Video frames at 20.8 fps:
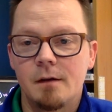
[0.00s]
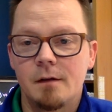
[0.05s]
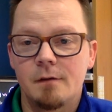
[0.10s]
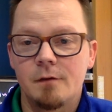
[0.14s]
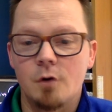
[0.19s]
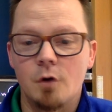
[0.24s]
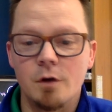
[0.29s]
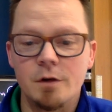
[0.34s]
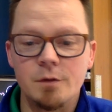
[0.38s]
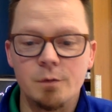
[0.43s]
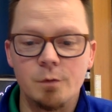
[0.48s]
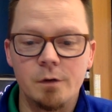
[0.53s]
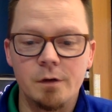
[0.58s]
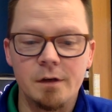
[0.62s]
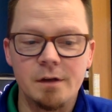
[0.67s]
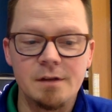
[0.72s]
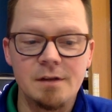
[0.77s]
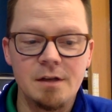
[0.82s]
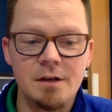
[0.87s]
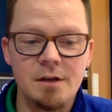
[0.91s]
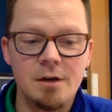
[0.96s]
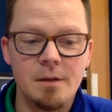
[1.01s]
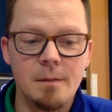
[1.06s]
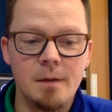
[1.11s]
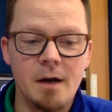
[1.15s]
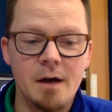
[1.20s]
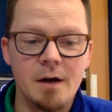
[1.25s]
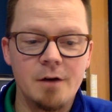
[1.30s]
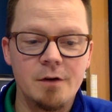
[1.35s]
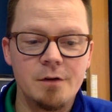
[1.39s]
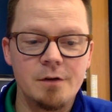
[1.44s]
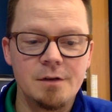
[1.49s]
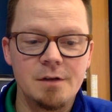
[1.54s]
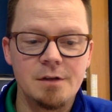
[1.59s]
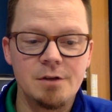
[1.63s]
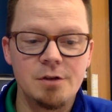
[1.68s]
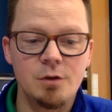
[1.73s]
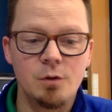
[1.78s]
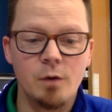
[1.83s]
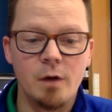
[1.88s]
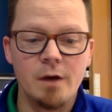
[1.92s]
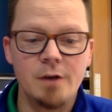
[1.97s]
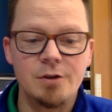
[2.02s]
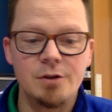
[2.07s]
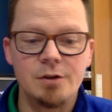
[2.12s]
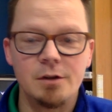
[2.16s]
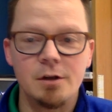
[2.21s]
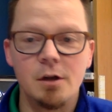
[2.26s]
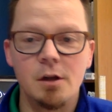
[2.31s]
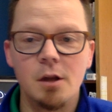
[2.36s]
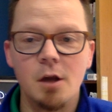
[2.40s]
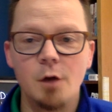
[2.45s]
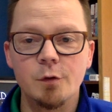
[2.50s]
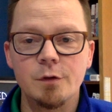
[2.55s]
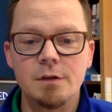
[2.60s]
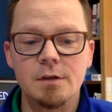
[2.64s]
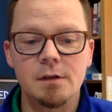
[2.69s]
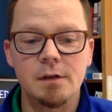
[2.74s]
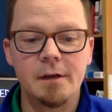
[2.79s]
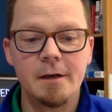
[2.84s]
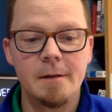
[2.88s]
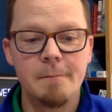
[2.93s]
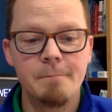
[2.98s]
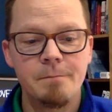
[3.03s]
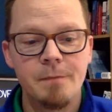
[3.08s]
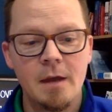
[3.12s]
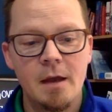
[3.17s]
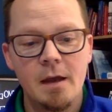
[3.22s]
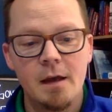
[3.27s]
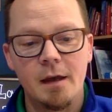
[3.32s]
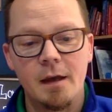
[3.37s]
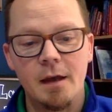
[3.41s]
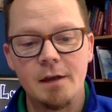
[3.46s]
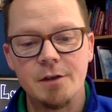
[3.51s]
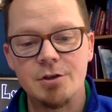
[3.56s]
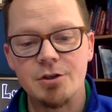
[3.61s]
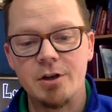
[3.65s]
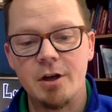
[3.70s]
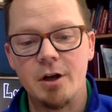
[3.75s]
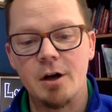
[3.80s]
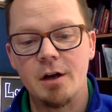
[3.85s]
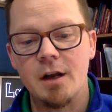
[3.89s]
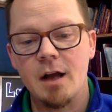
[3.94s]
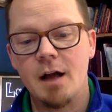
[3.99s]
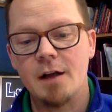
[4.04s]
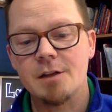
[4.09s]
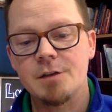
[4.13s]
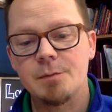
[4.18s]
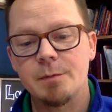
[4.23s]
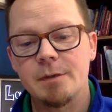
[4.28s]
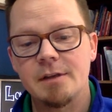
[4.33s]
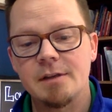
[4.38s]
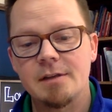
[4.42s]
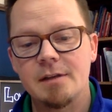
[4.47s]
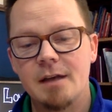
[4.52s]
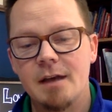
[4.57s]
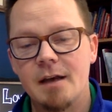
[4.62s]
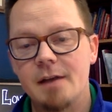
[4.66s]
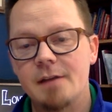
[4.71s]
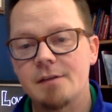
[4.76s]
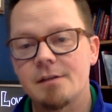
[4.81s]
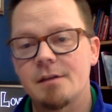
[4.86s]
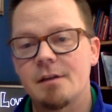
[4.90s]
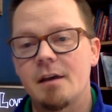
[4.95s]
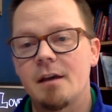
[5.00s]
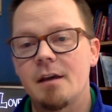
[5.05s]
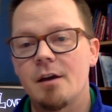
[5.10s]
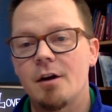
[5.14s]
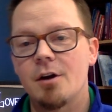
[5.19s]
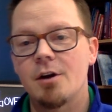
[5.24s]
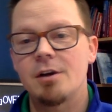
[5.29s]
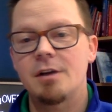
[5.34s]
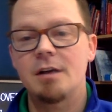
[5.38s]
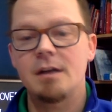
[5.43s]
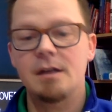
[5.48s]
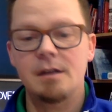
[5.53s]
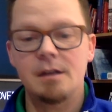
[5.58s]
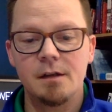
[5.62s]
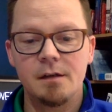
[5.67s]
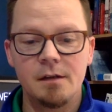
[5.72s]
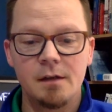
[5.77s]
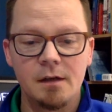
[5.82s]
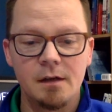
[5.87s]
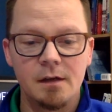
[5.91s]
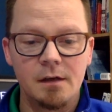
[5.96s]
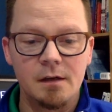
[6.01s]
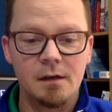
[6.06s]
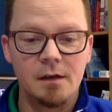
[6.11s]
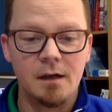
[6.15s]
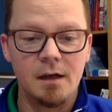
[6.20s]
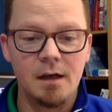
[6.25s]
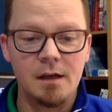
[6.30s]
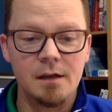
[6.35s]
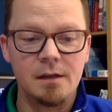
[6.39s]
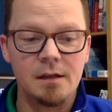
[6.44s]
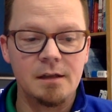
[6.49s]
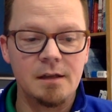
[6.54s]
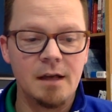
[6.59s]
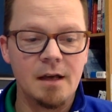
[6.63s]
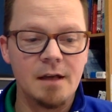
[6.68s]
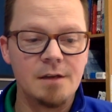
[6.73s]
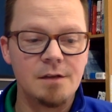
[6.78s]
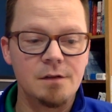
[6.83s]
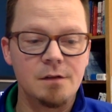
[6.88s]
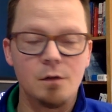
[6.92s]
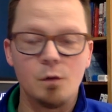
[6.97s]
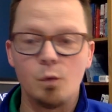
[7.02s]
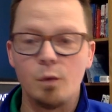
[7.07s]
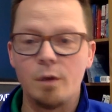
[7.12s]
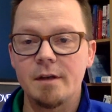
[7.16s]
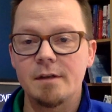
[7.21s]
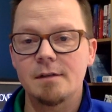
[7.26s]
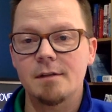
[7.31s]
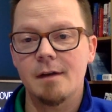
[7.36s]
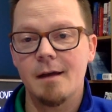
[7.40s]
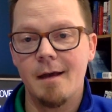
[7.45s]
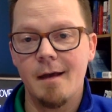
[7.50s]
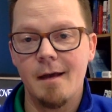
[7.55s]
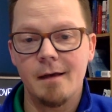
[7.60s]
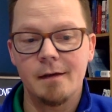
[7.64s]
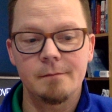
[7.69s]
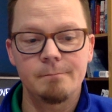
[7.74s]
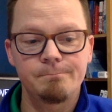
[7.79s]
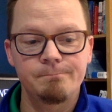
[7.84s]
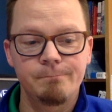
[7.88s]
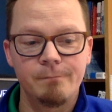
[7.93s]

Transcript: Of course, we'll continue to monitor the situation closely and share announcements as they are needed in the days and the weeks ahead.